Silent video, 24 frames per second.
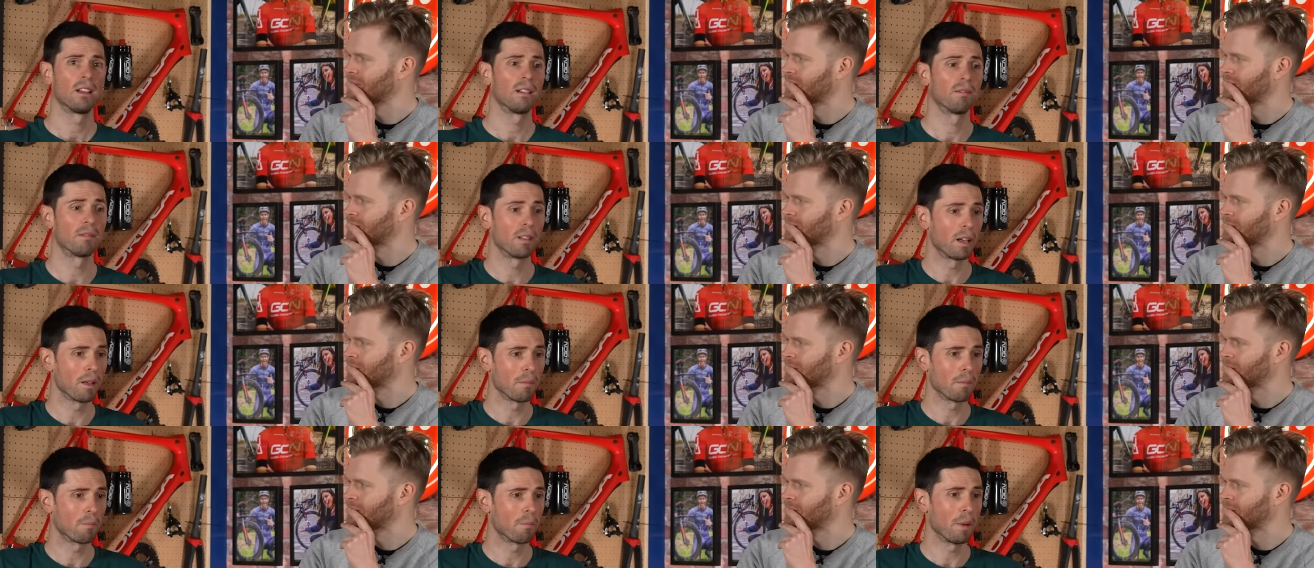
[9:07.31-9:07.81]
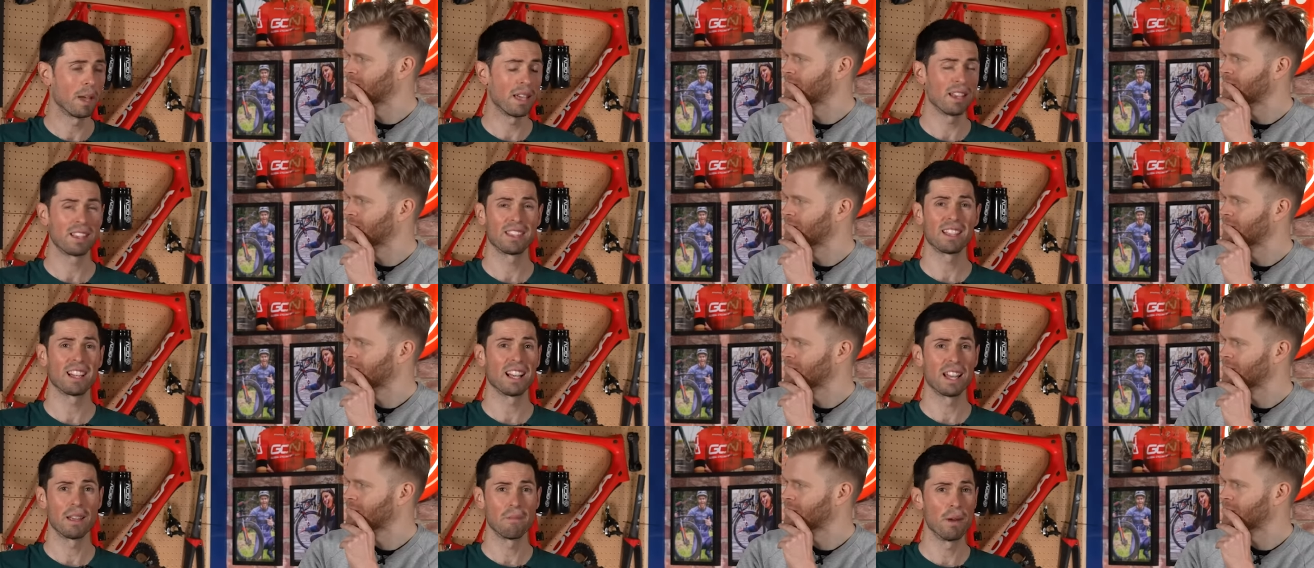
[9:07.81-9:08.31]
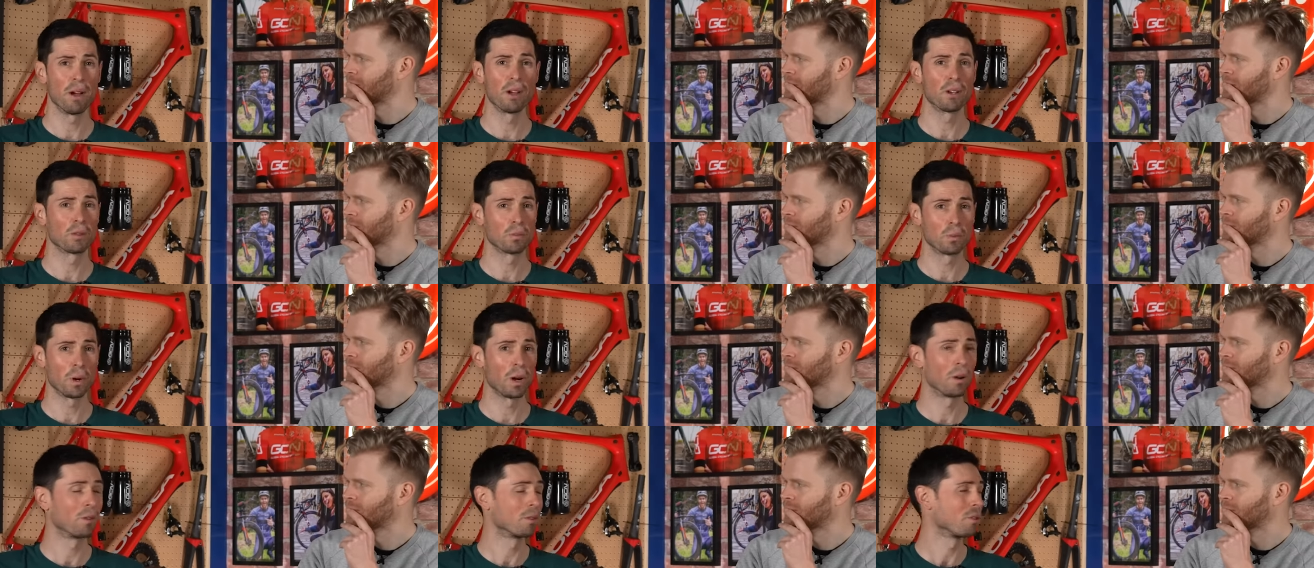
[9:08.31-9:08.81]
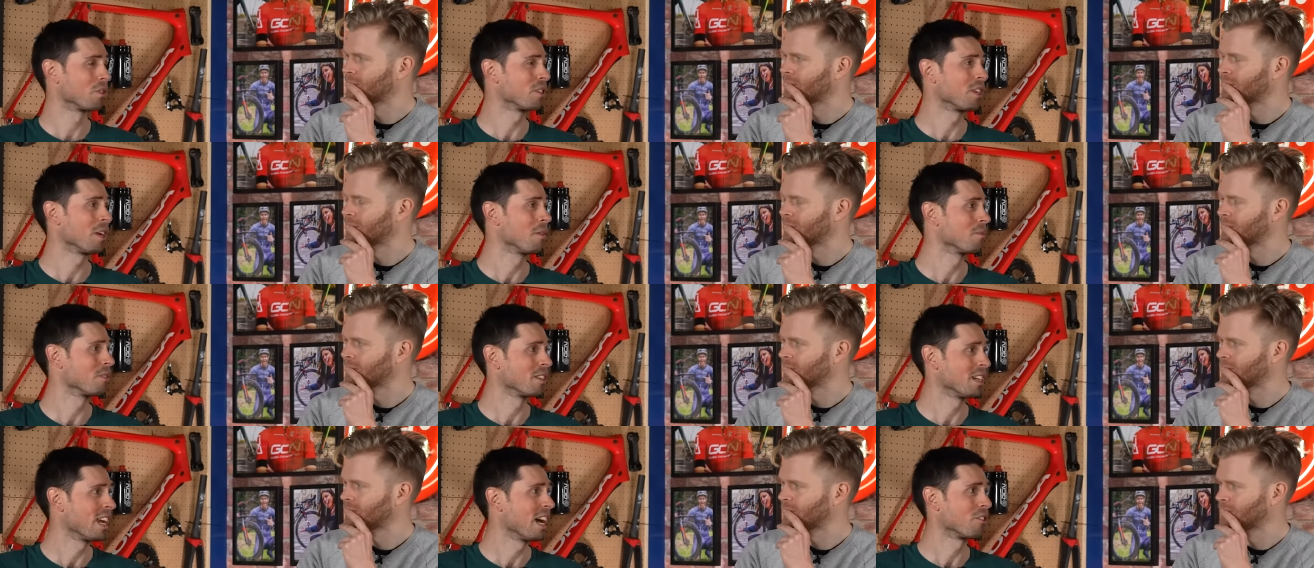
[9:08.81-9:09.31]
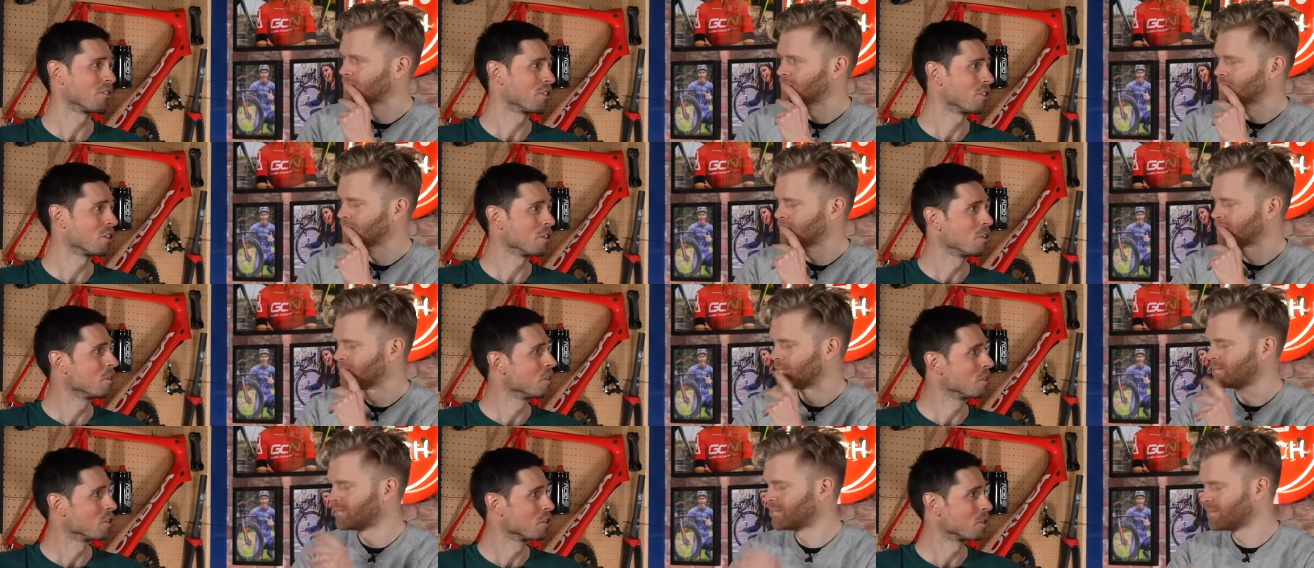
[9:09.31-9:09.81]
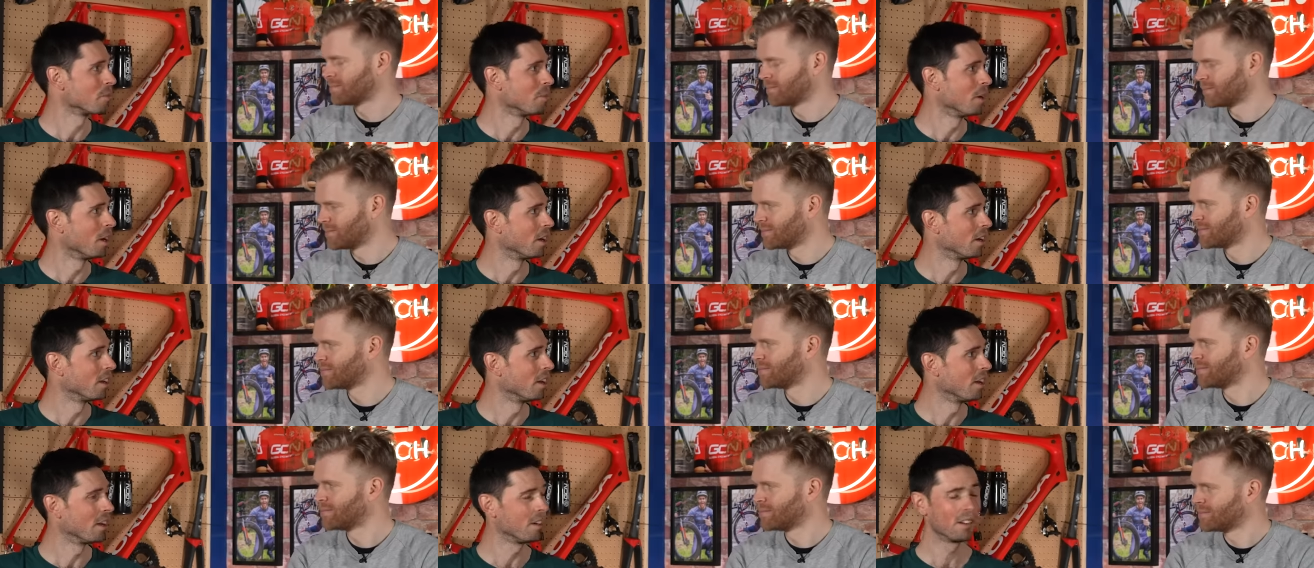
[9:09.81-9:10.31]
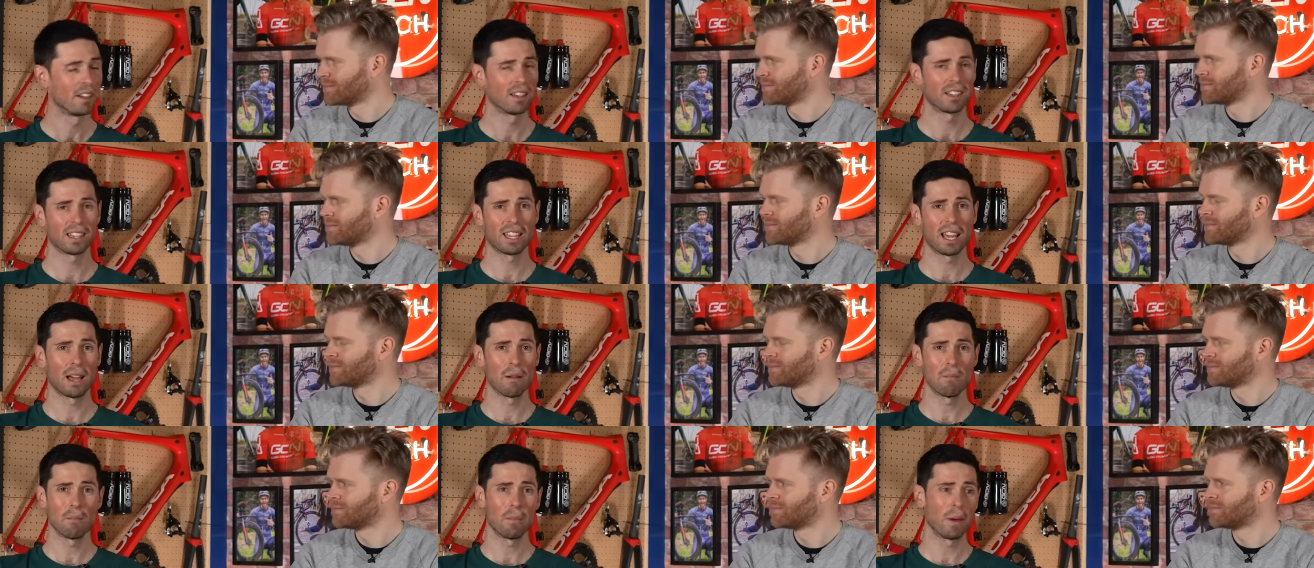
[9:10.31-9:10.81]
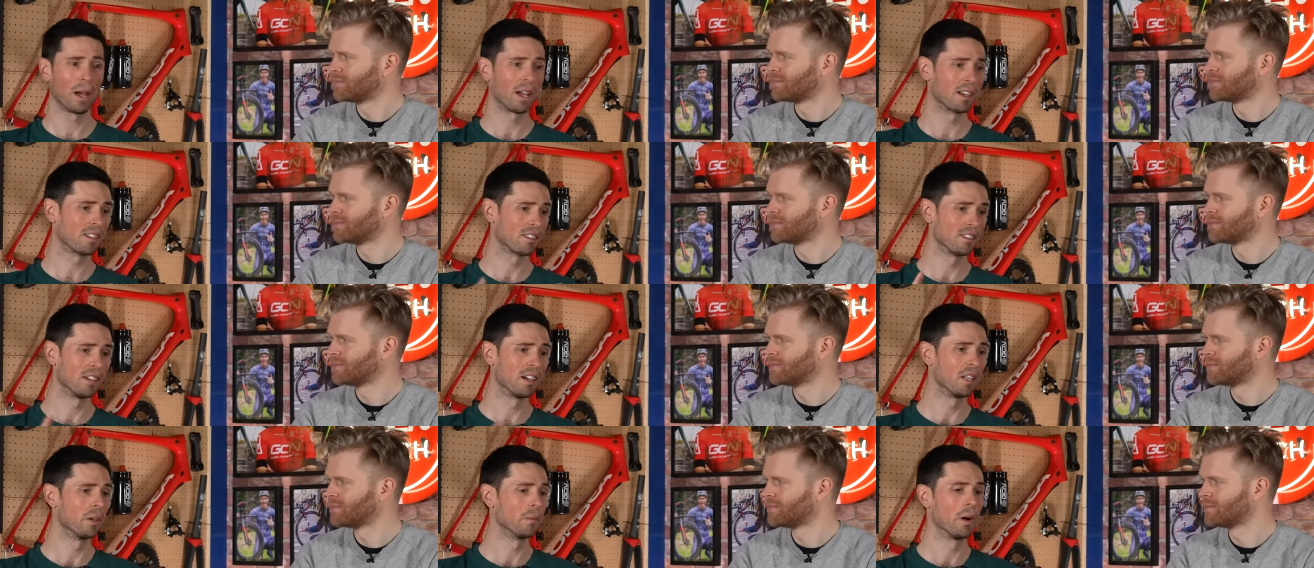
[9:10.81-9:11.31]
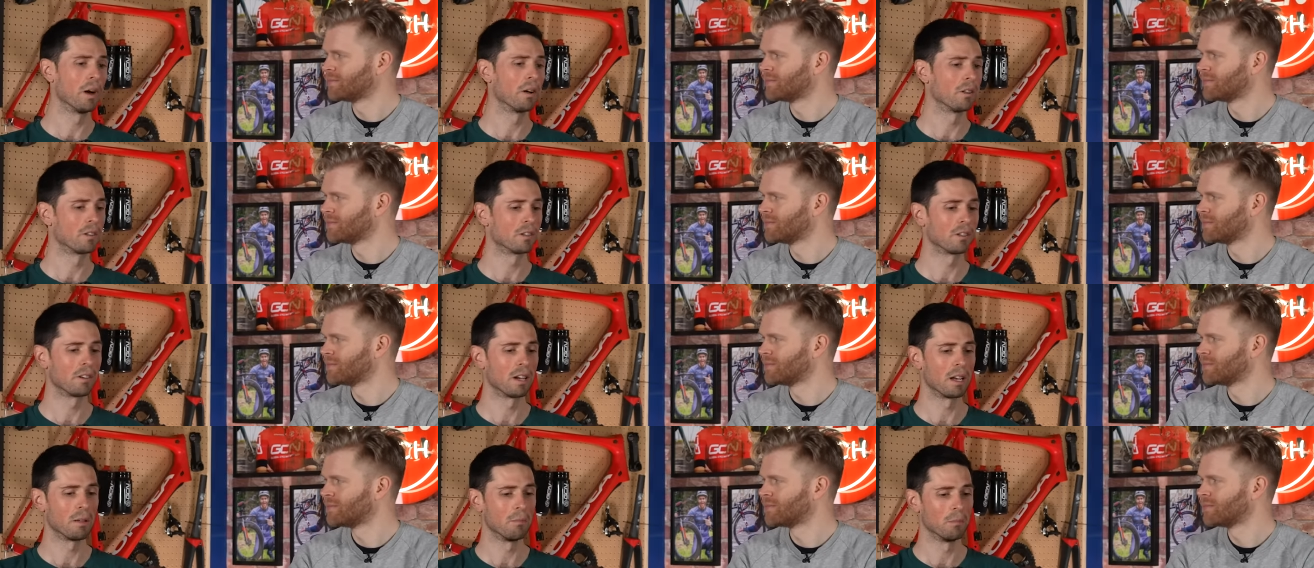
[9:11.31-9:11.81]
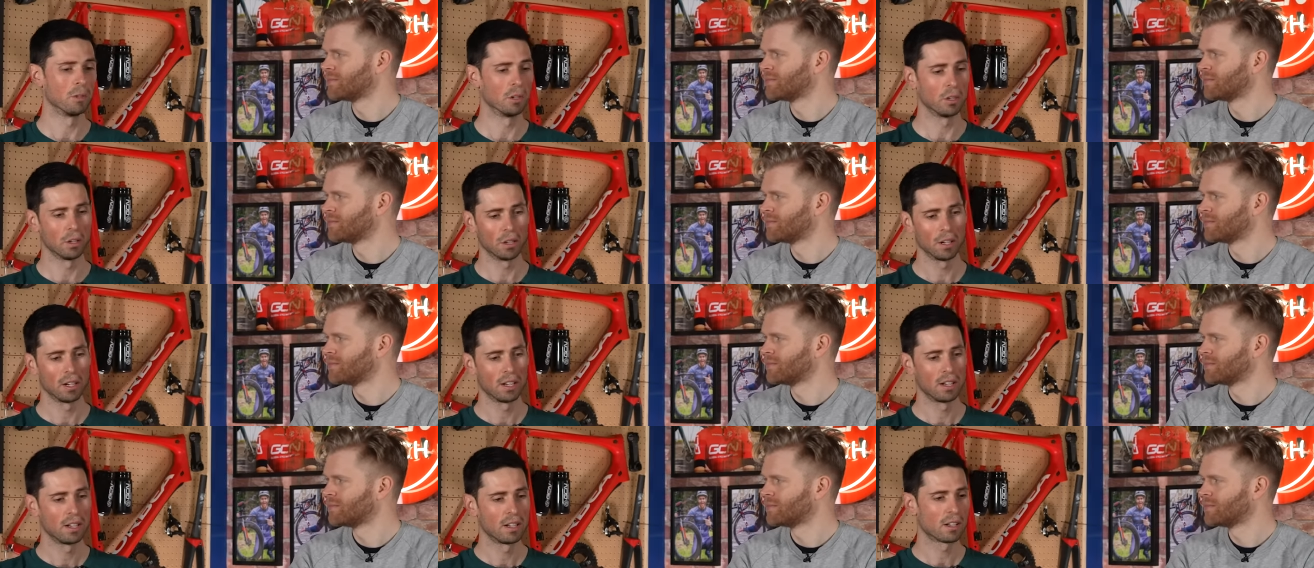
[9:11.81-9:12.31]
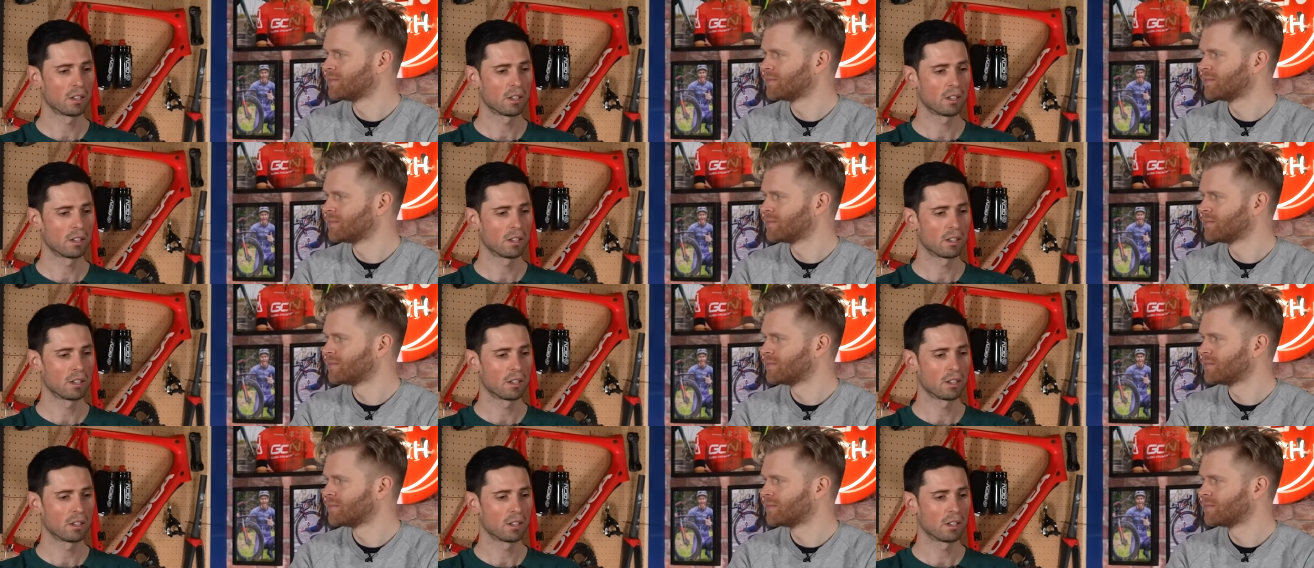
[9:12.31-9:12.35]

Speaker 1: It's like basically most World Tour teams are now just using Shimano. Campag's not in the World Tour anymore.